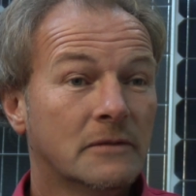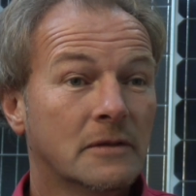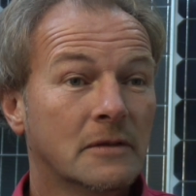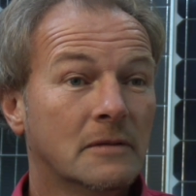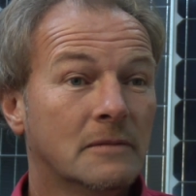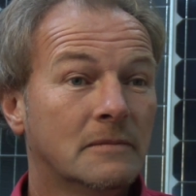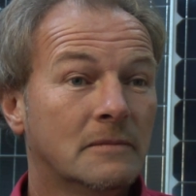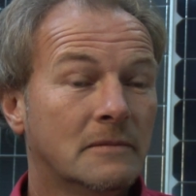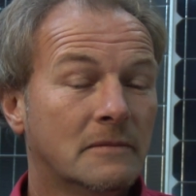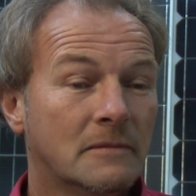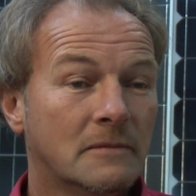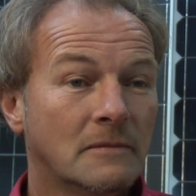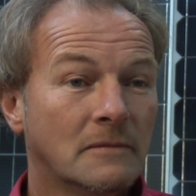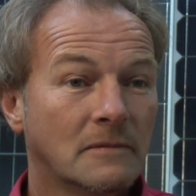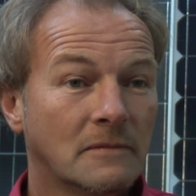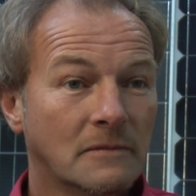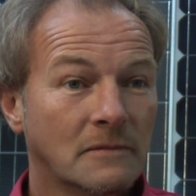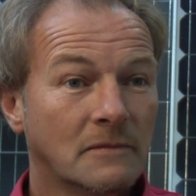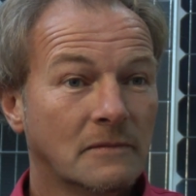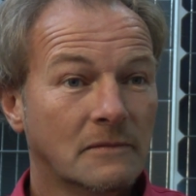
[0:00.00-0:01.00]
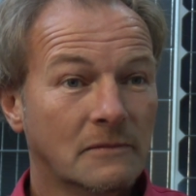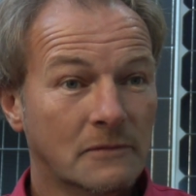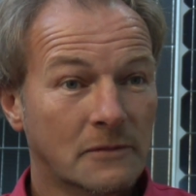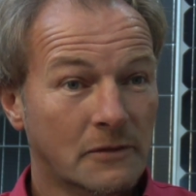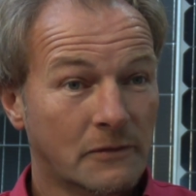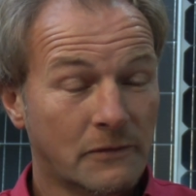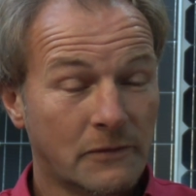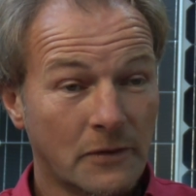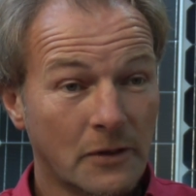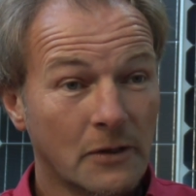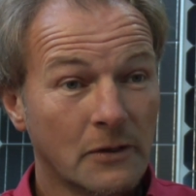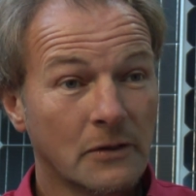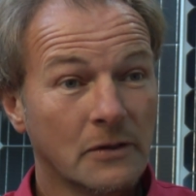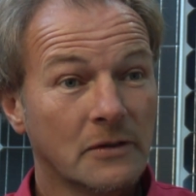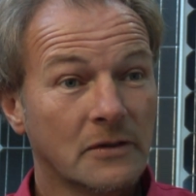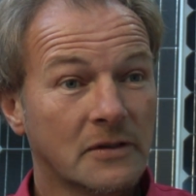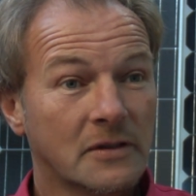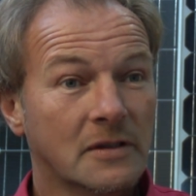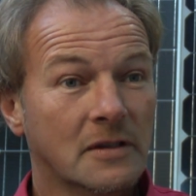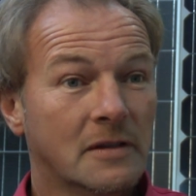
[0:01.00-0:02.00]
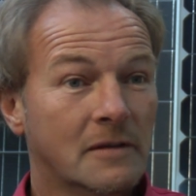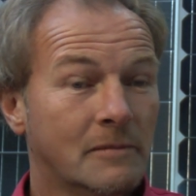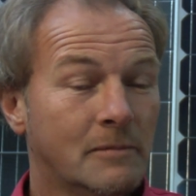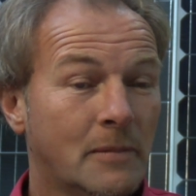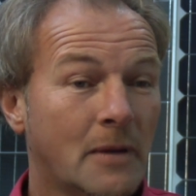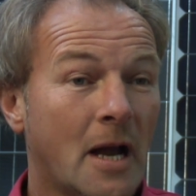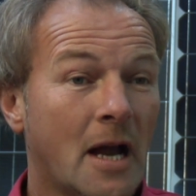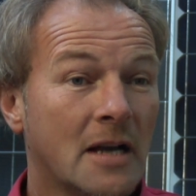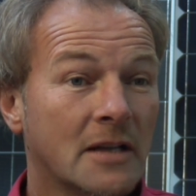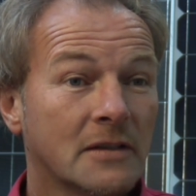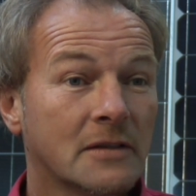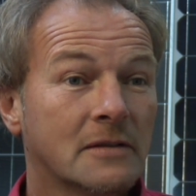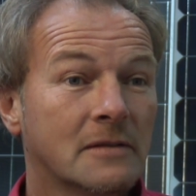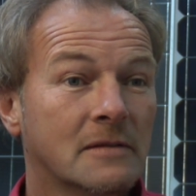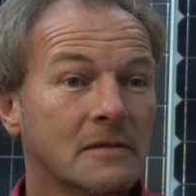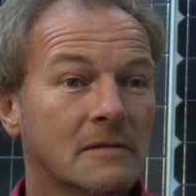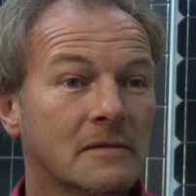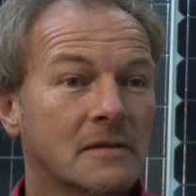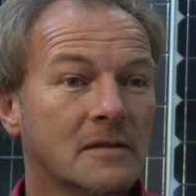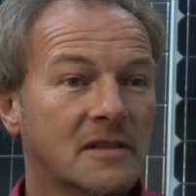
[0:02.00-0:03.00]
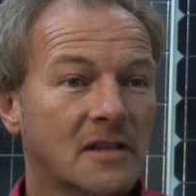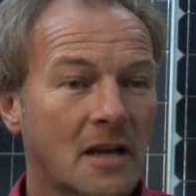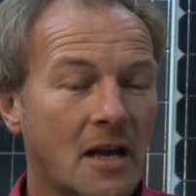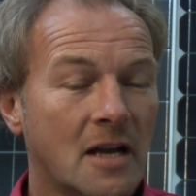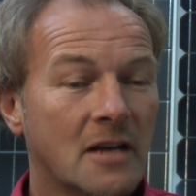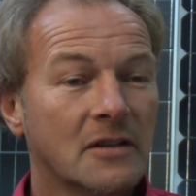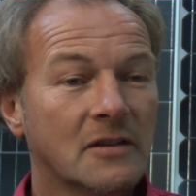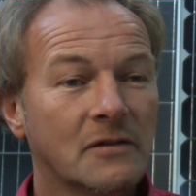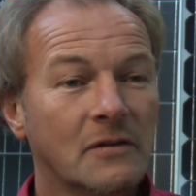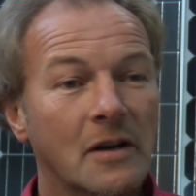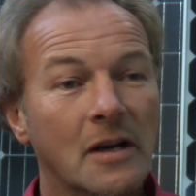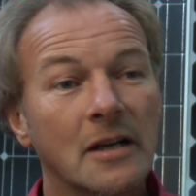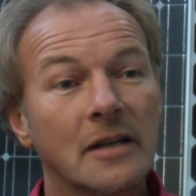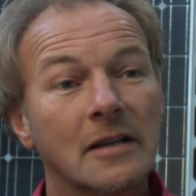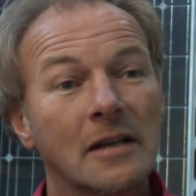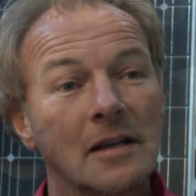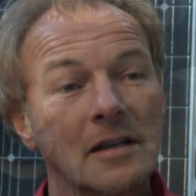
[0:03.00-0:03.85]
from referrals of past satisfied